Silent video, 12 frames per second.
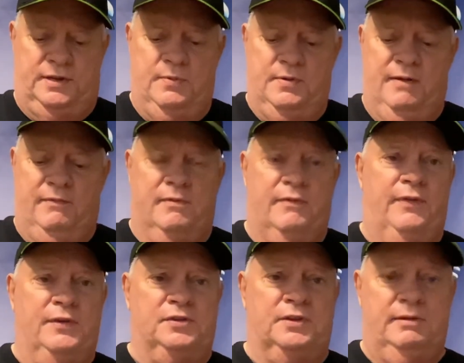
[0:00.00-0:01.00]
they were never
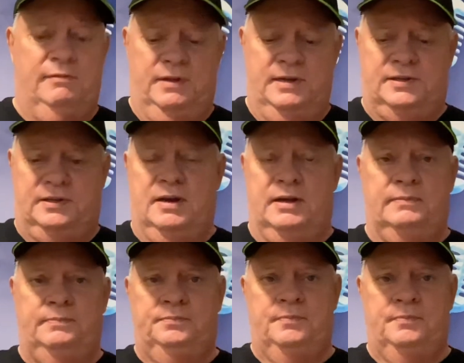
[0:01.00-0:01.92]
officially released on